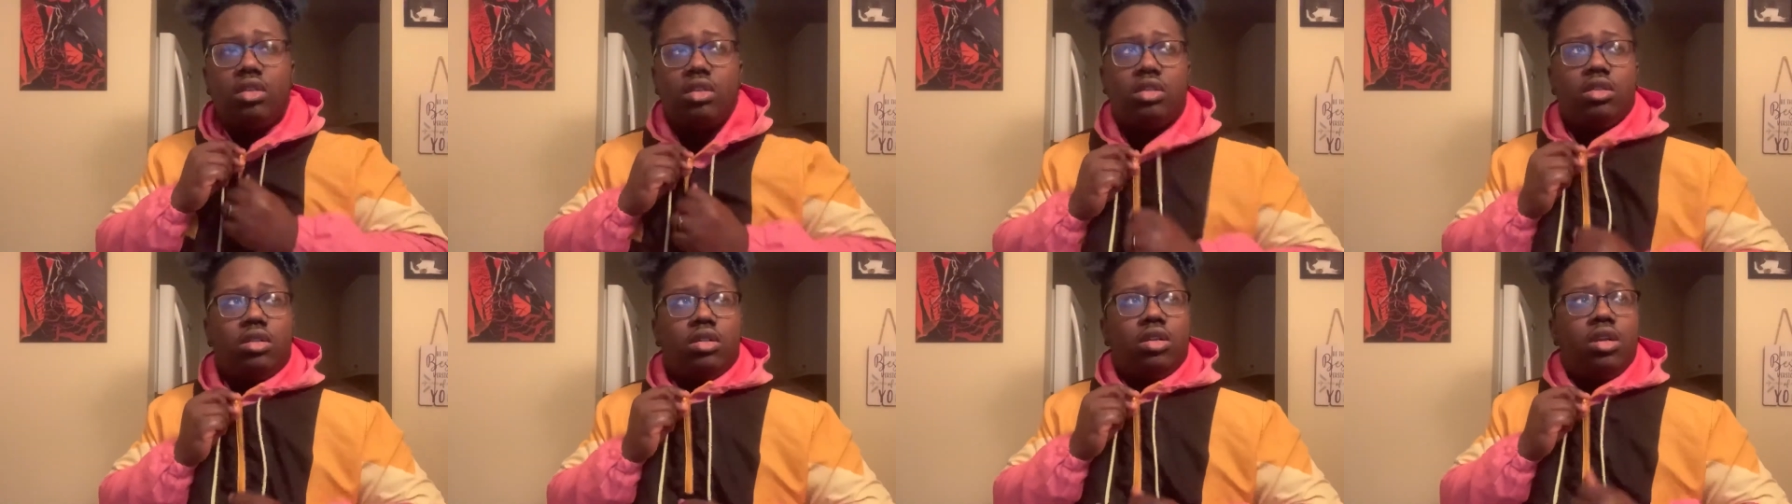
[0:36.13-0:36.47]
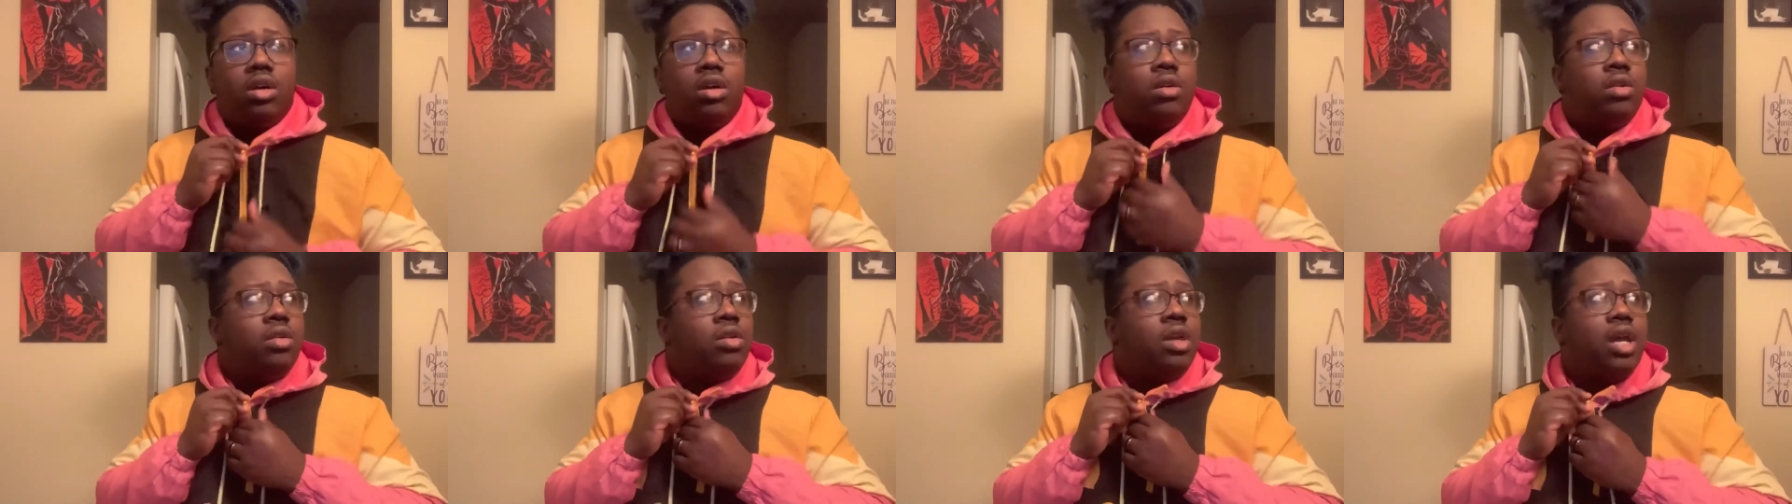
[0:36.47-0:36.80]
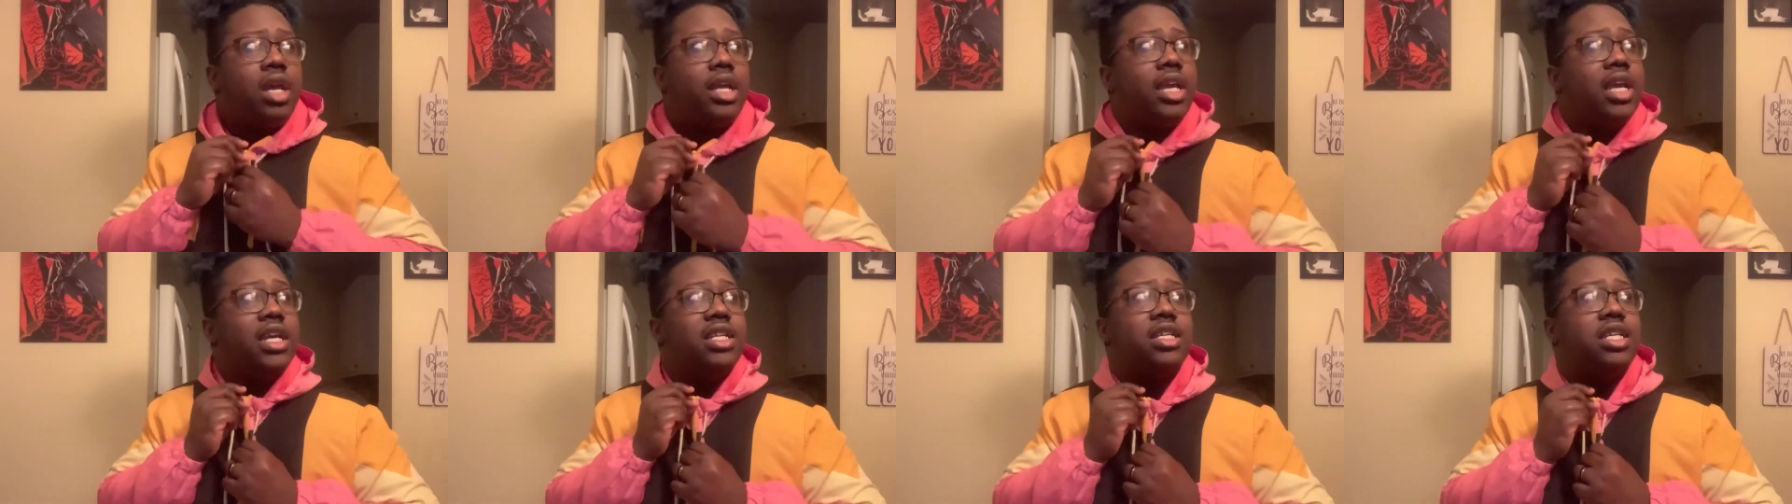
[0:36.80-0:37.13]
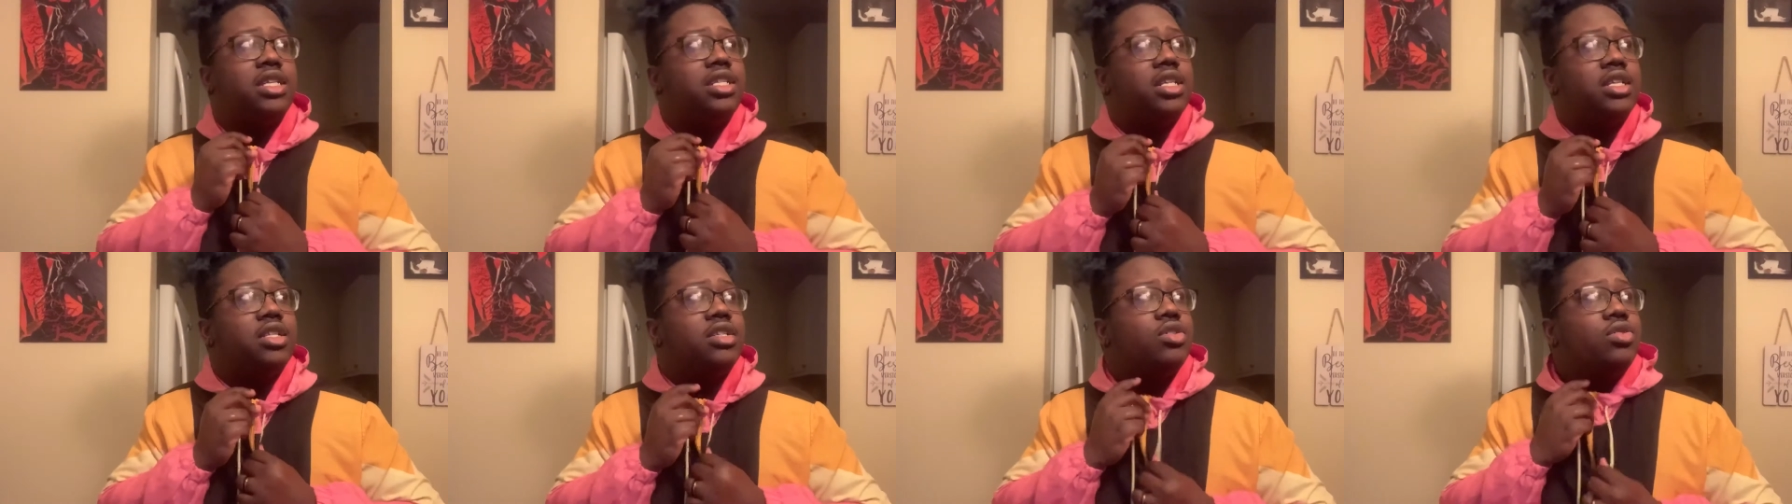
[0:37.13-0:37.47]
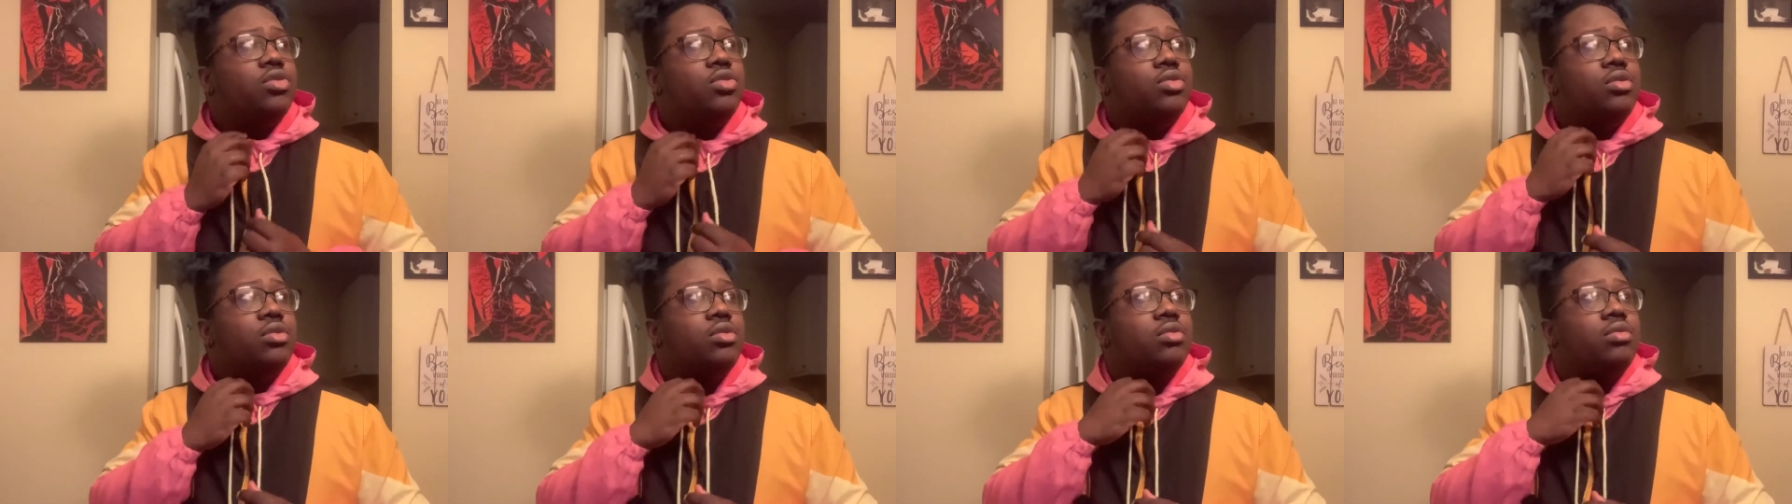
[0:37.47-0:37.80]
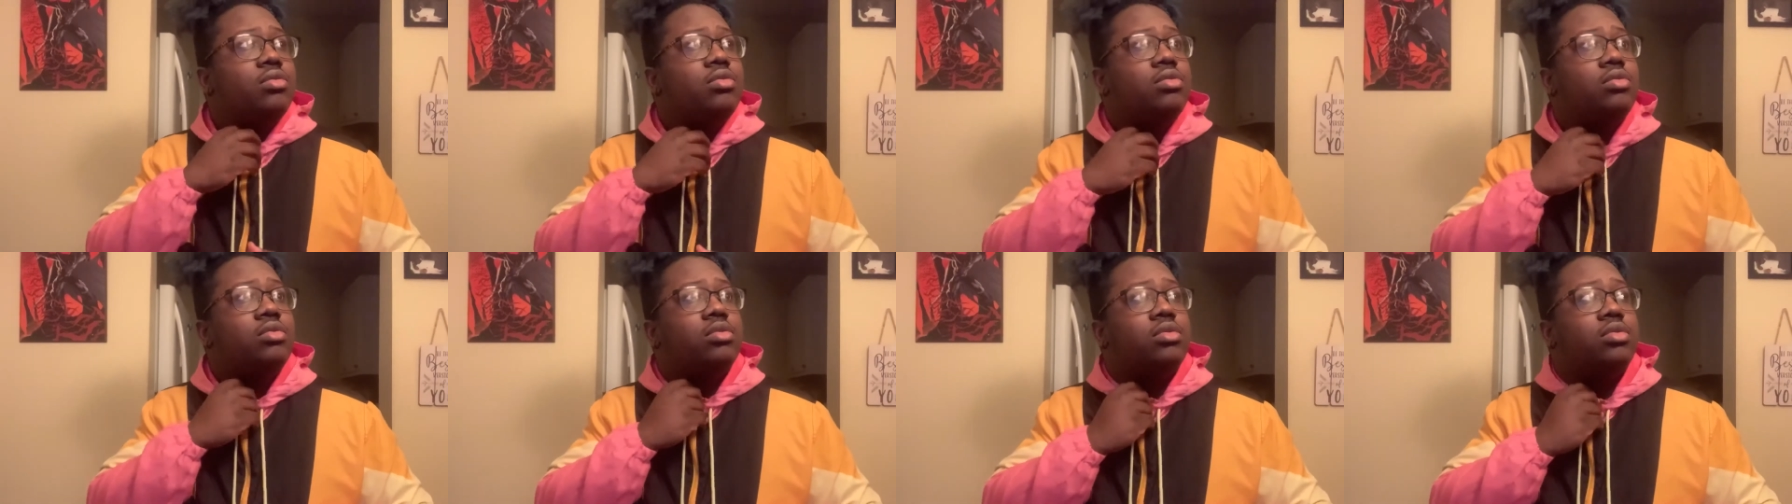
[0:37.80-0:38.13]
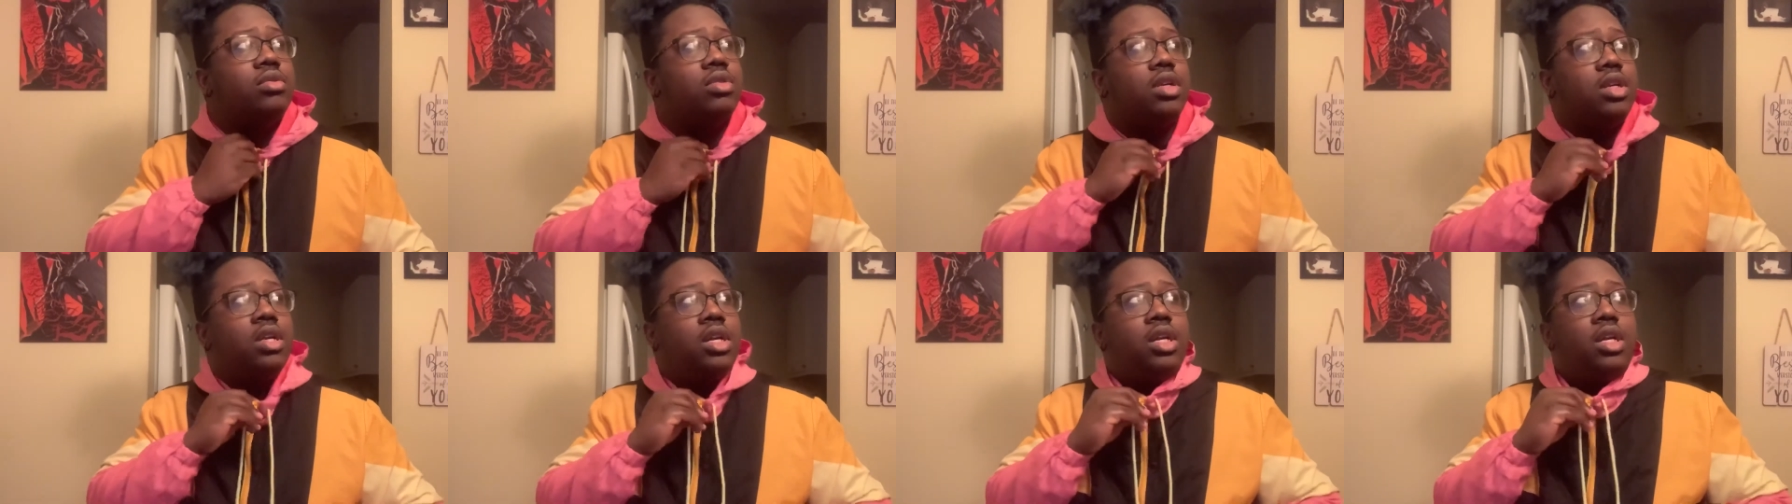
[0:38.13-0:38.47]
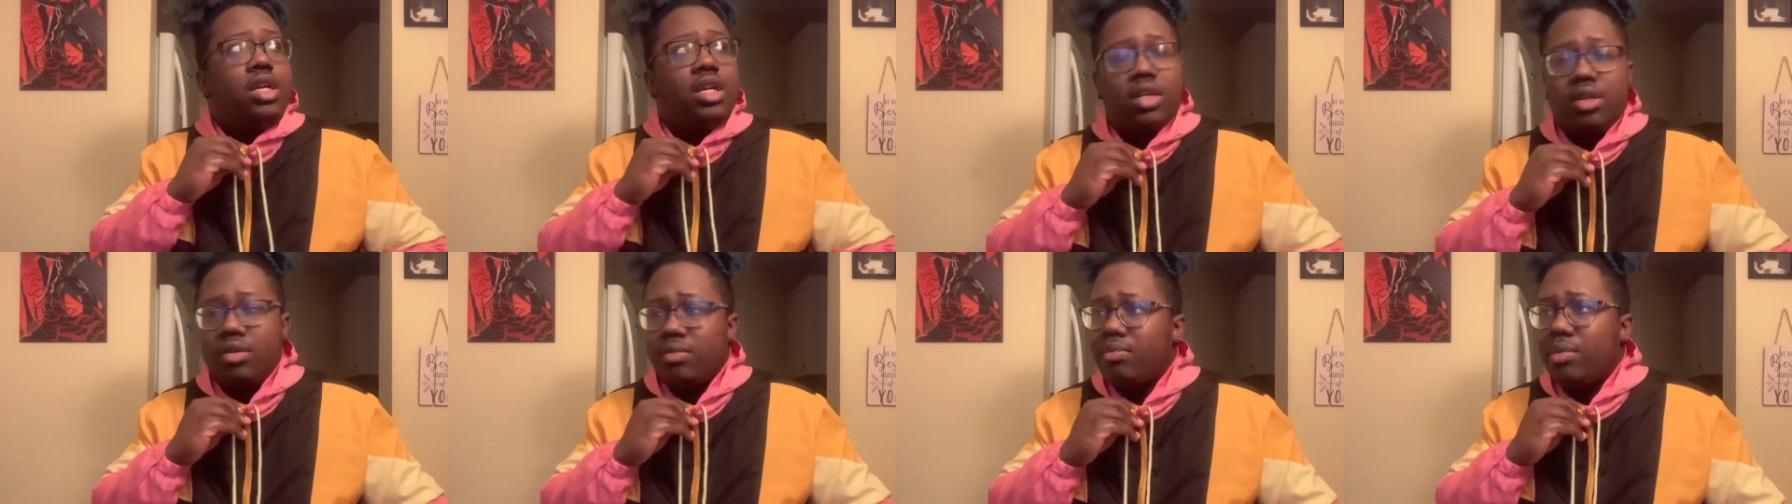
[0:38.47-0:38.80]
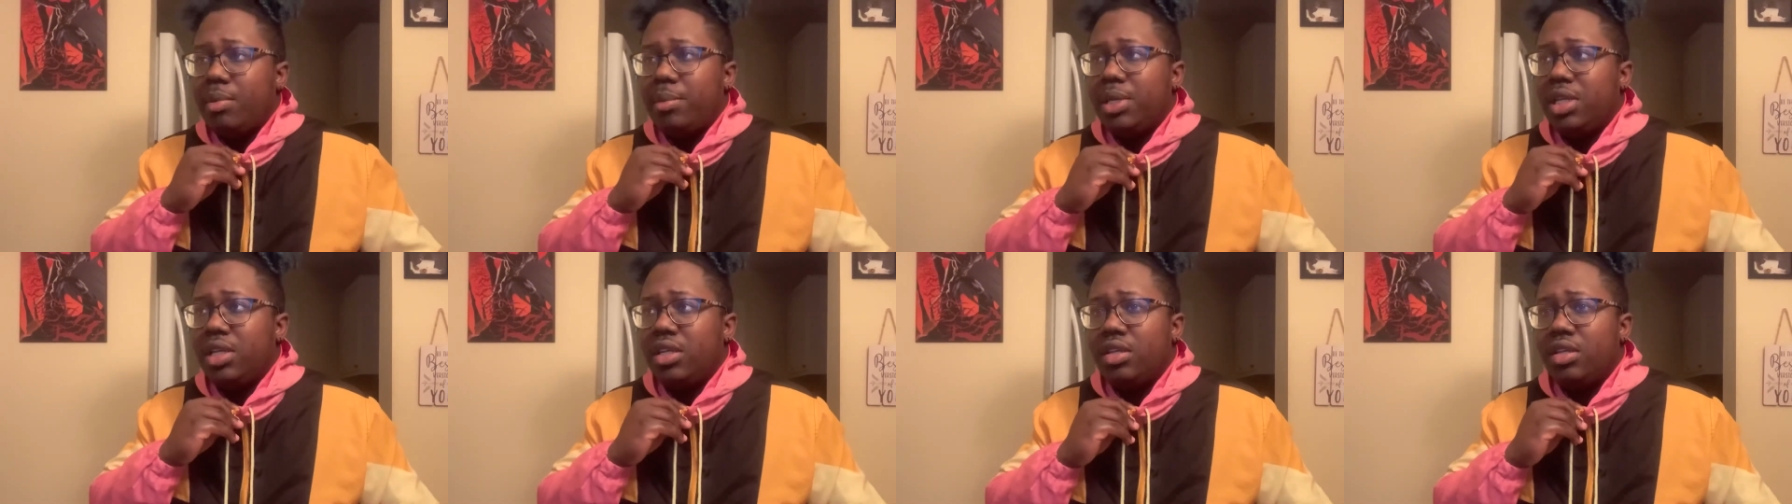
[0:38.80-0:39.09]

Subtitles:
no, I can't say since school. Maybe